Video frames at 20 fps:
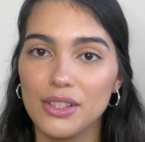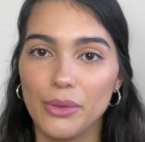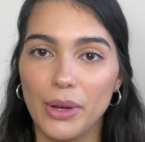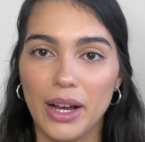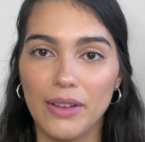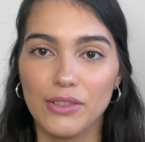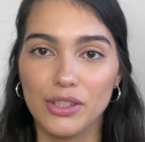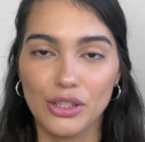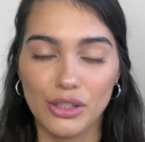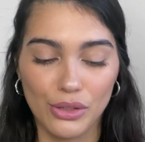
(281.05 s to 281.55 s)
So I
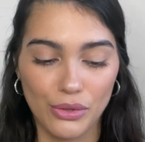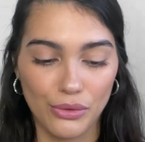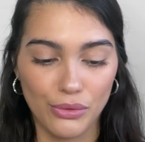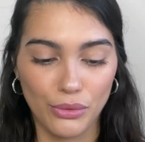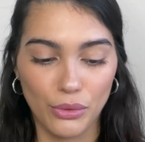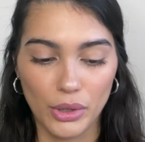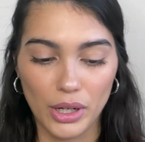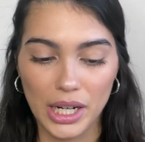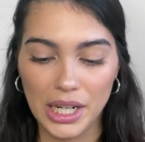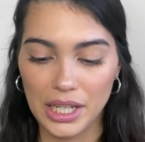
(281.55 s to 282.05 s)
have a
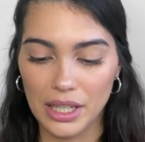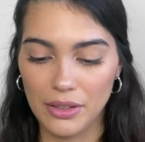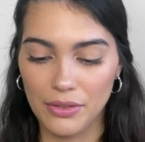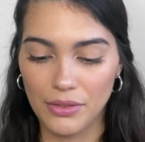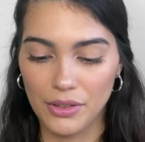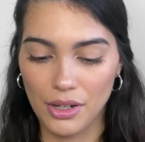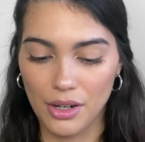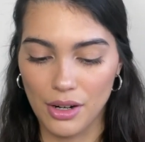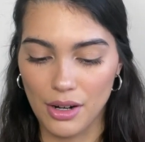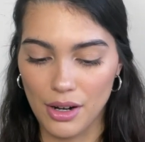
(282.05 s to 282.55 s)
Sephora
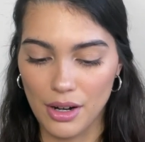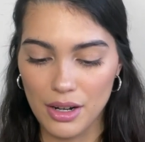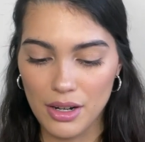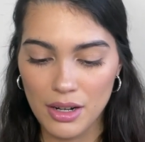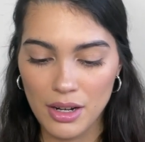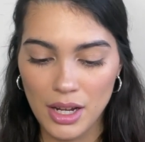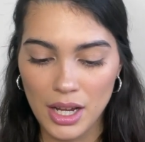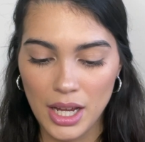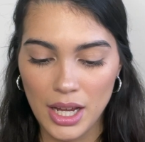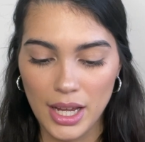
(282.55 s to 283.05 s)
gift
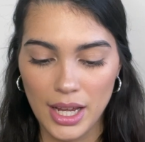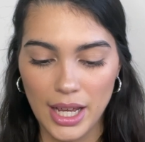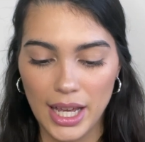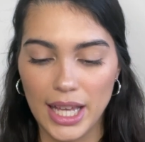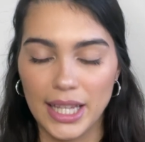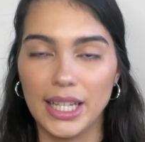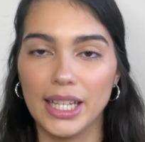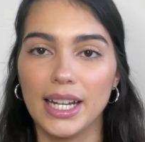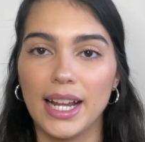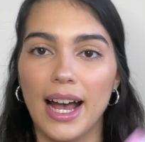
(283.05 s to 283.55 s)
card,
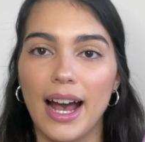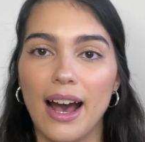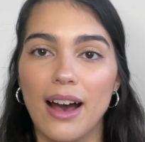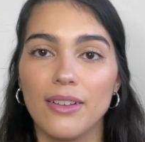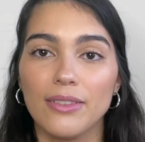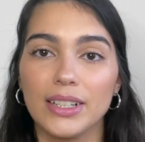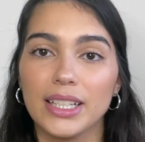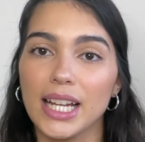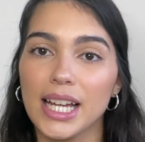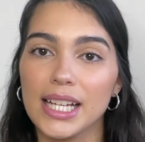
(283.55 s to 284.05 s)
and then I
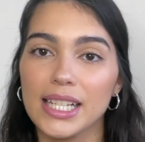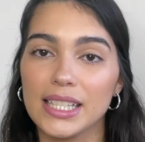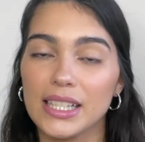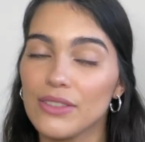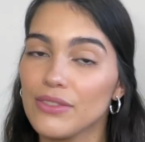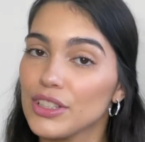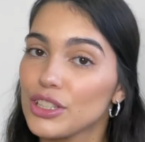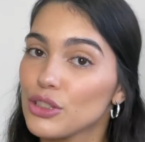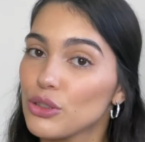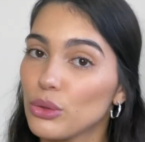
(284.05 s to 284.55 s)
have a nice
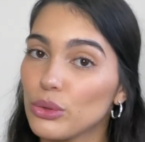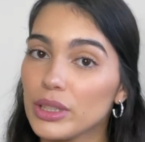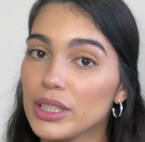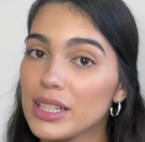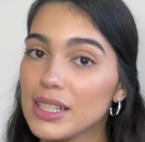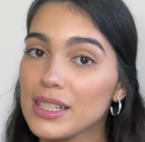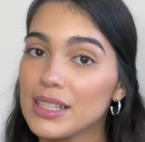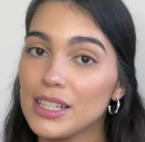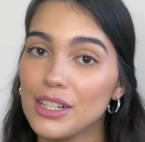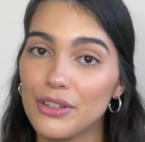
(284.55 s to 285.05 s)

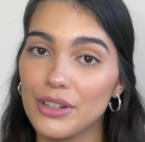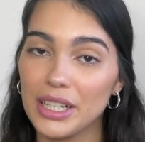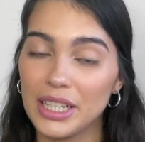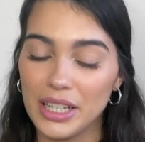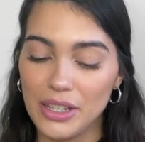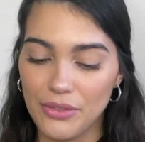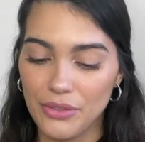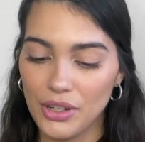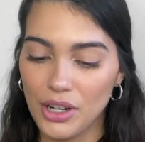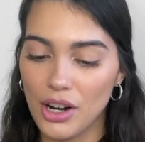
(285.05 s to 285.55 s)
Victoria's Secret
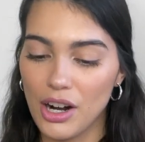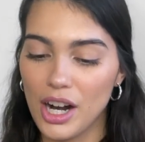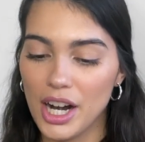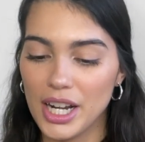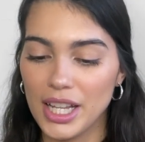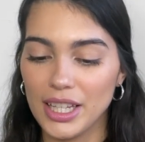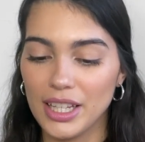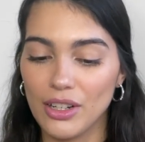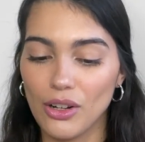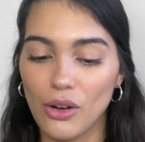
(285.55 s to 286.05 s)
gift
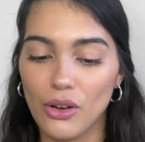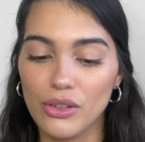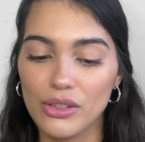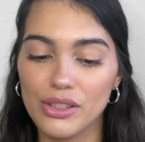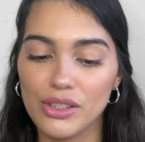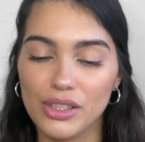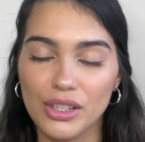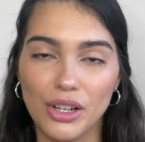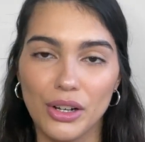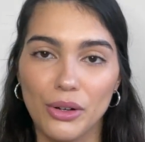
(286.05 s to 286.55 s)
card, and then
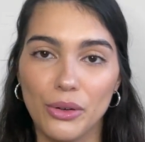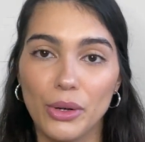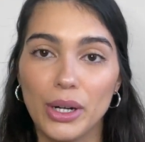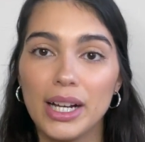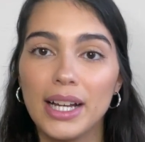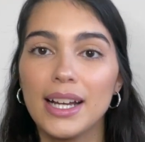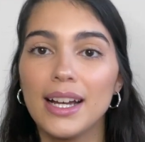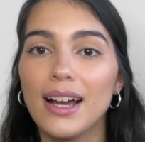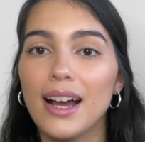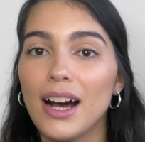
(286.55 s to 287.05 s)
also
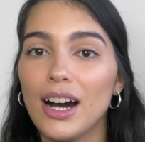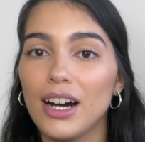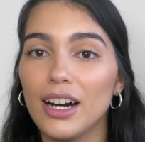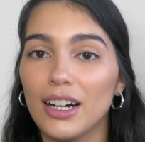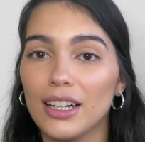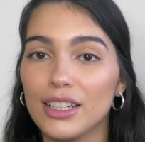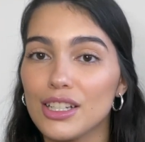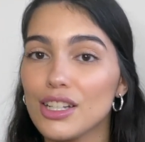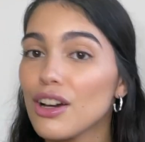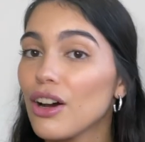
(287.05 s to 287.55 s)

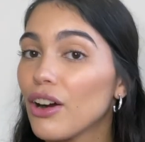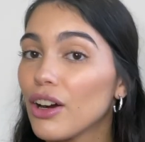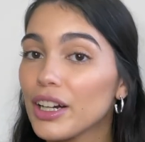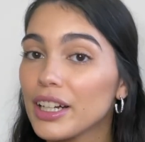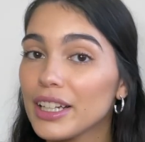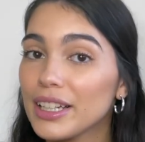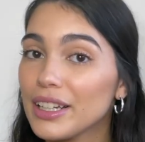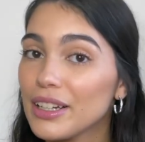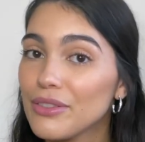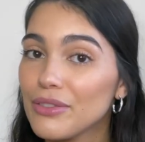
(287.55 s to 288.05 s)
a
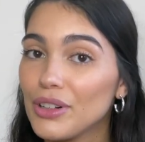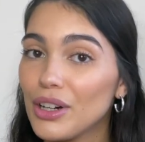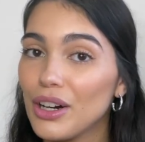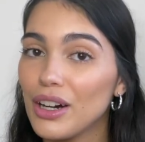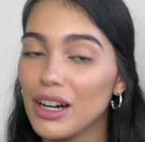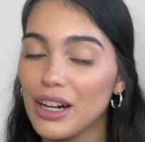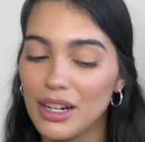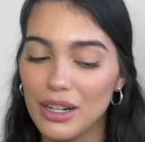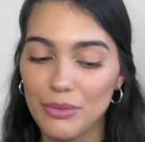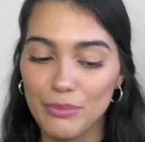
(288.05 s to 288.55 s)
Target gift
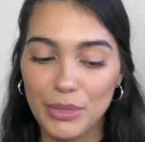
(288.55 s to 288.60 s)
card.